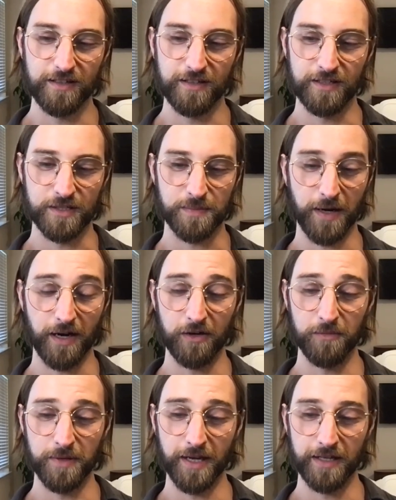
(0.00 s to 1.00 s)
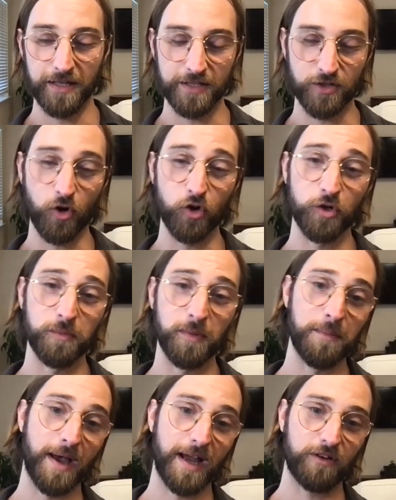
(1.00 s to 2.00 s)
inspired me. I told him my
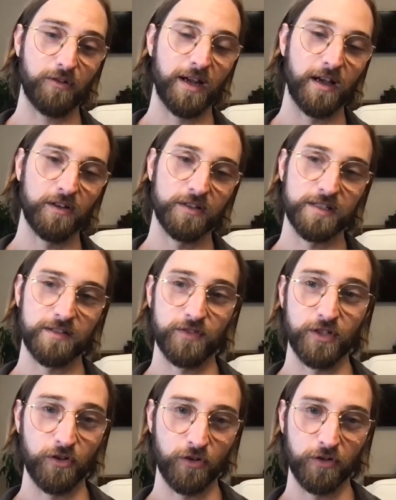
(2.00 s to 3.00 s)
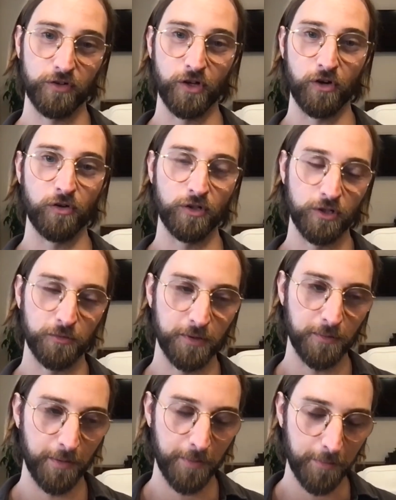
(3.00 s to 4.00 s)
background. If you don't know a little bit
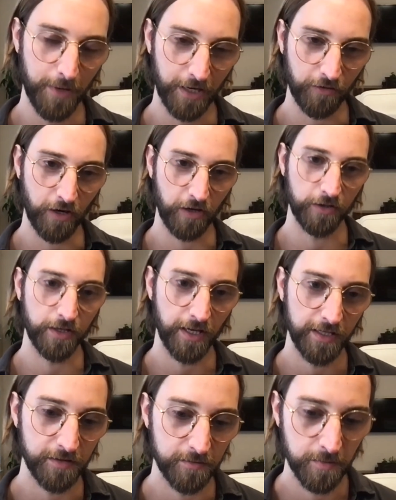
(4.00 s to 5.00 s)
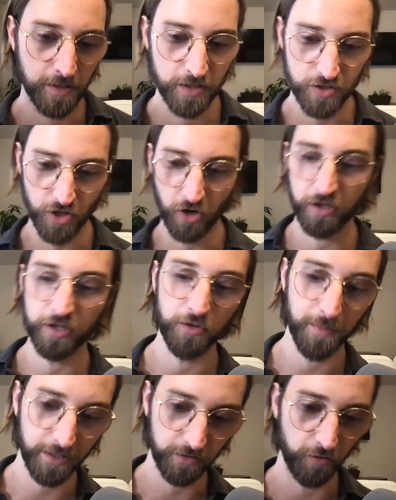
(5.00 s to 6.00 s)
about my background, I started in the
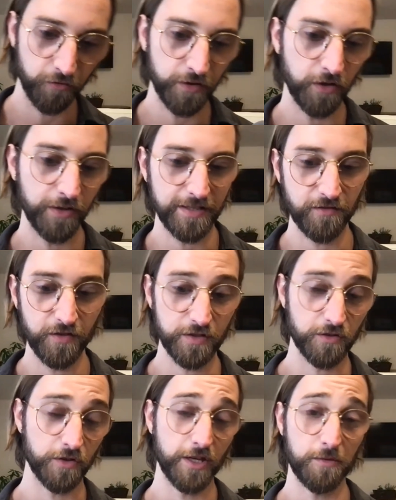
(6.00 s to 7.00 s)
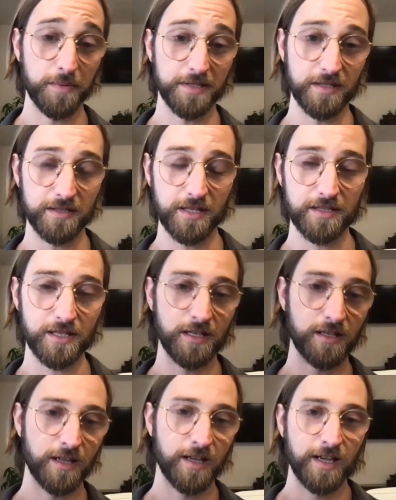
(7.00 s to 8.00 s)
medical field as a physical therapist
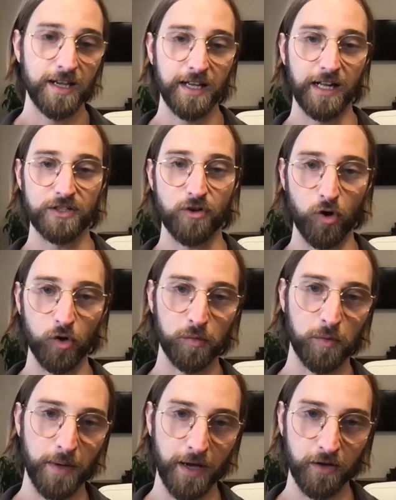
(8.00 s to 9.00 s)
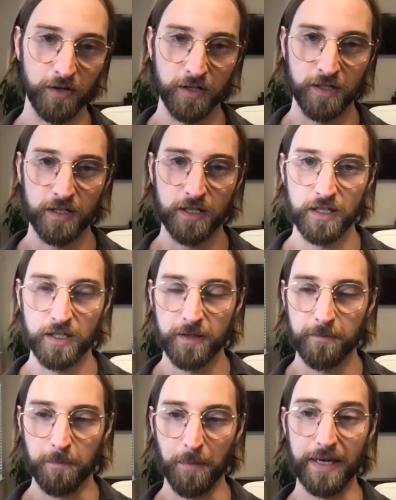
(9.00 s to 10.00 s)
assistant. I told him about
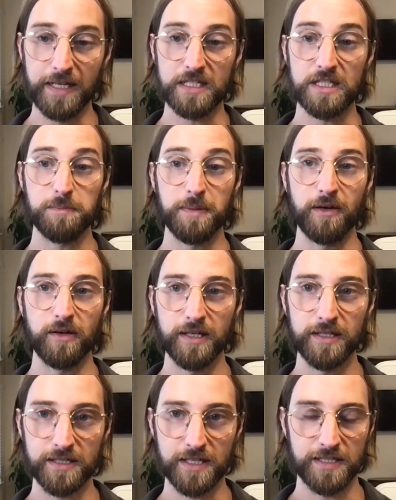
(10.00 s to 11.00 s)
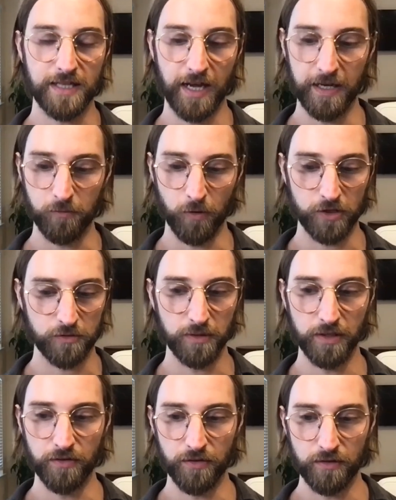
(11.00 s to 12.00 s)
my experience because I had worked
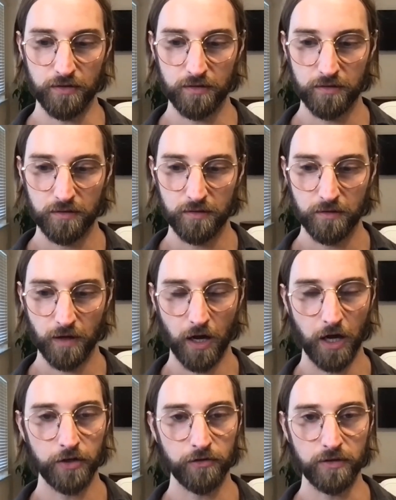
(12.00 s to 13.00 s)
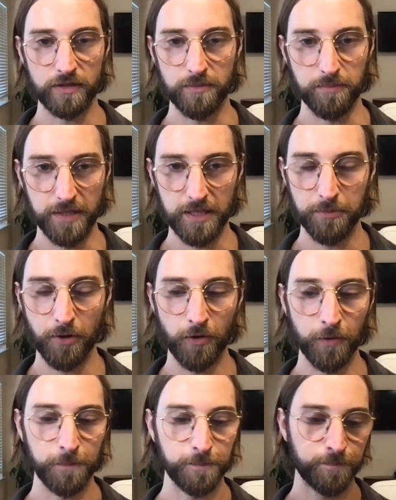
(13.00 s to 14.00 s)
with hundreds of people.